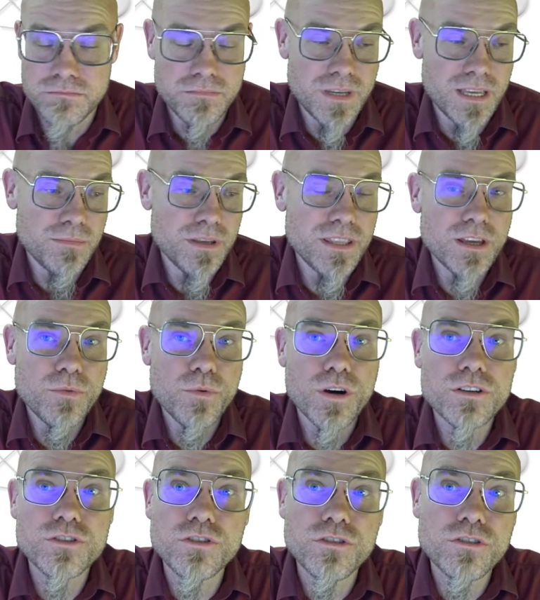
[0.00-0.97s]
Maybe they
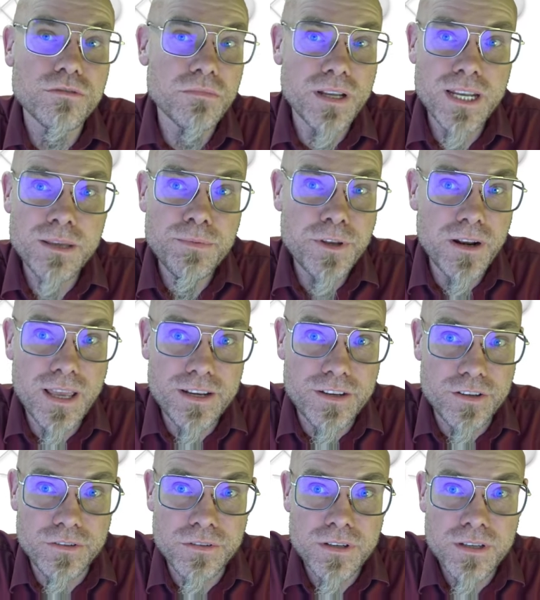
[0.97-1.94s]
want to
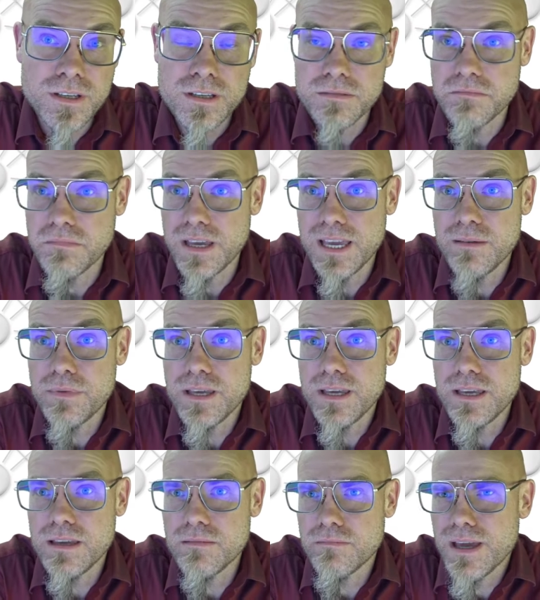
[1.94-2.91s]
manipulate you.
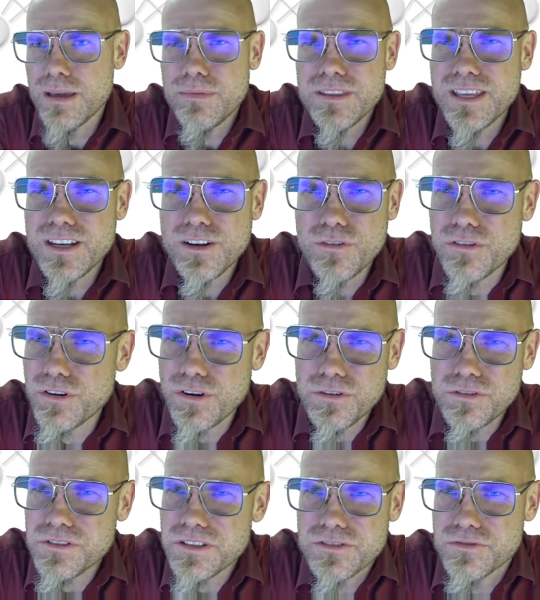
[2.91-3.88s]
Maybe maybe they don't
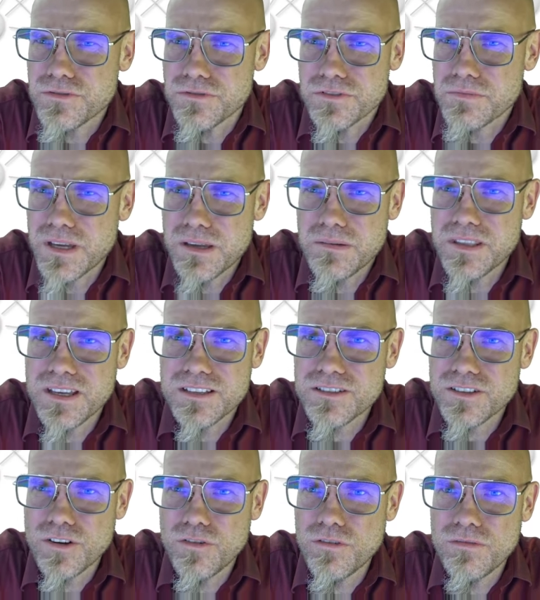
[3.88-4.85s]
know the truth. Maybe
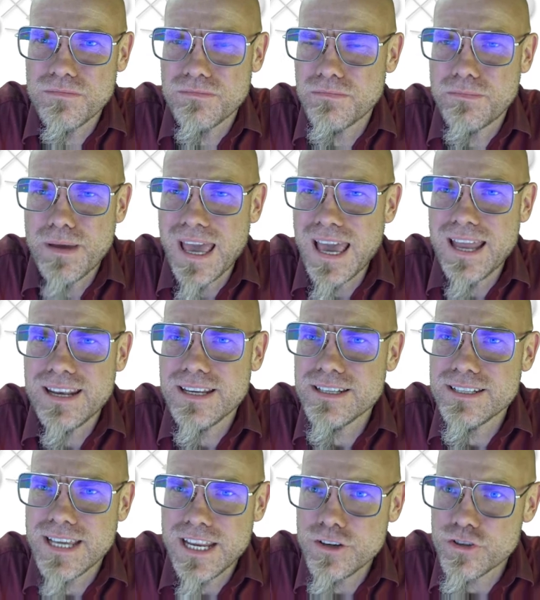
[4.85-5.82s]
there's no bad
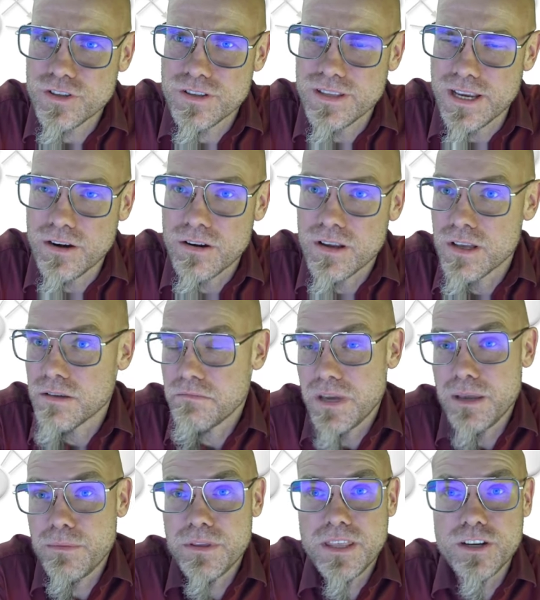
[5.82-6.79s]
intention there.
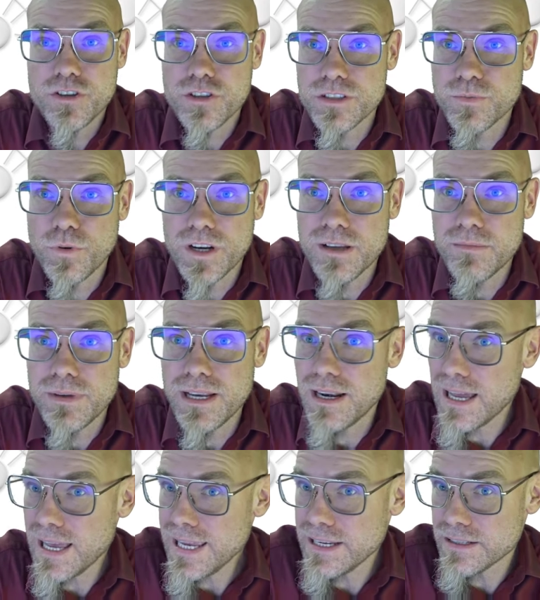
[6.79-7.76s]
Maybe they just want to be
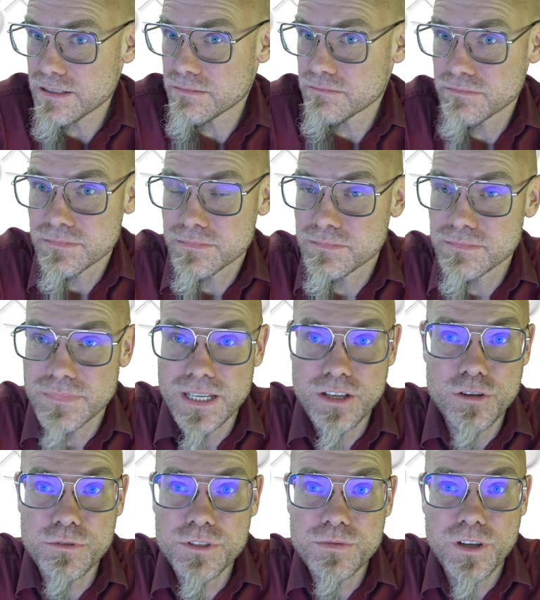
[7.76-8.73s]
liked.
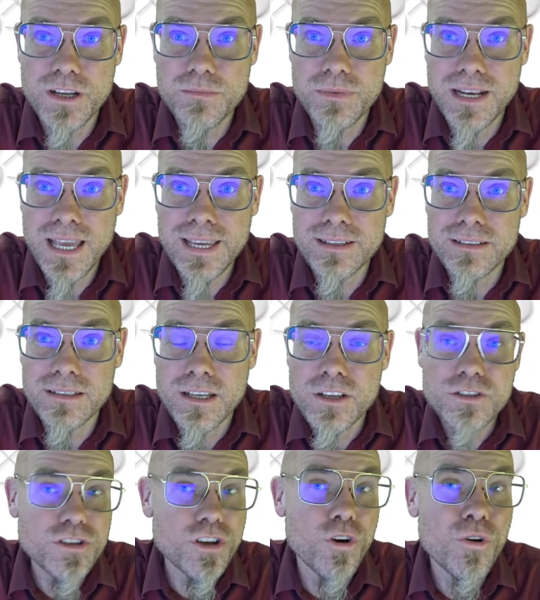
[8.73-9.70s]
Many humans want to be liked.
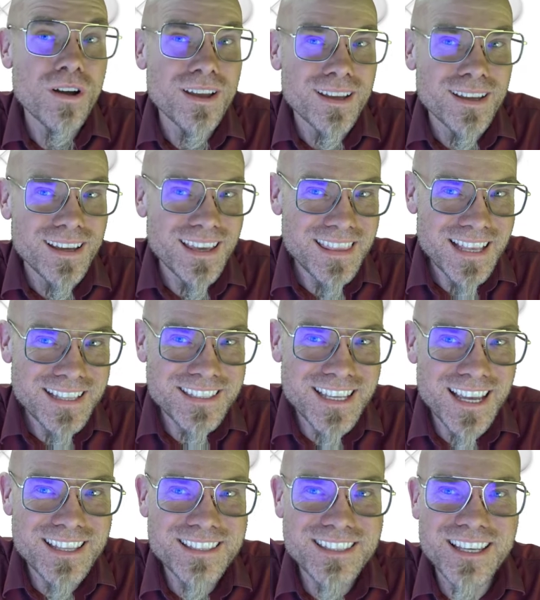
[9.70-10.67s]
So in that
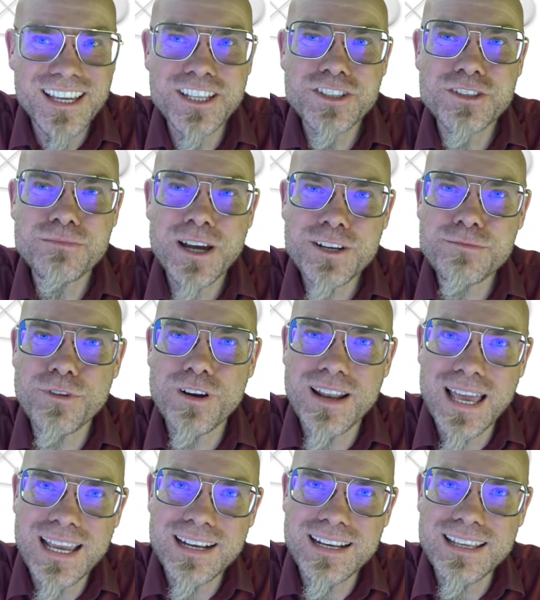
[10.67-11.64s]
sense, it's much more
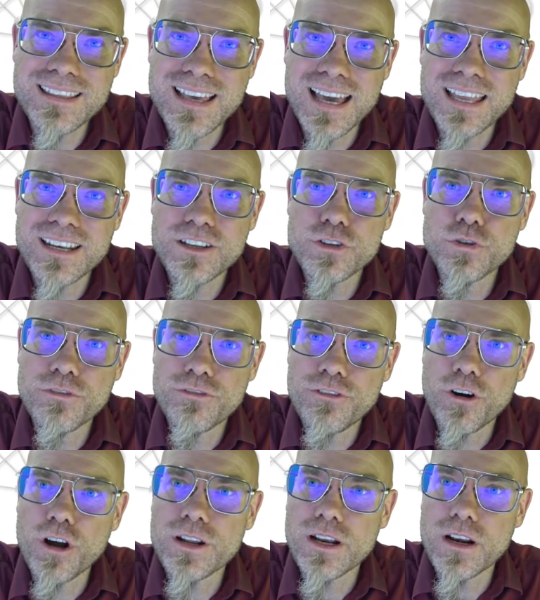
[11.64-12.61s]
likely that you
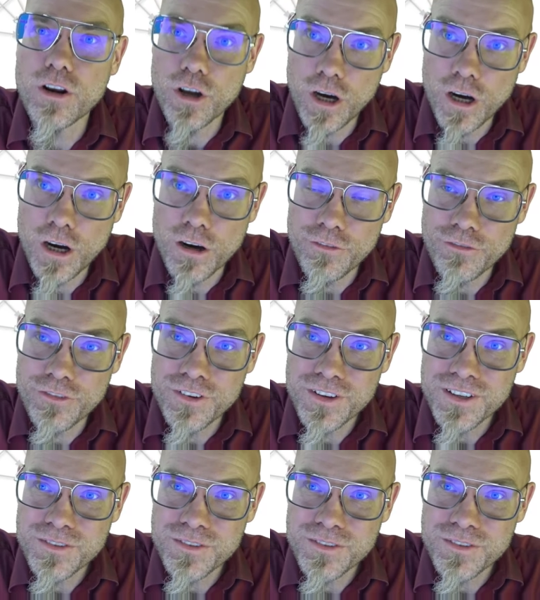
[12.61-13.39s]
fall in love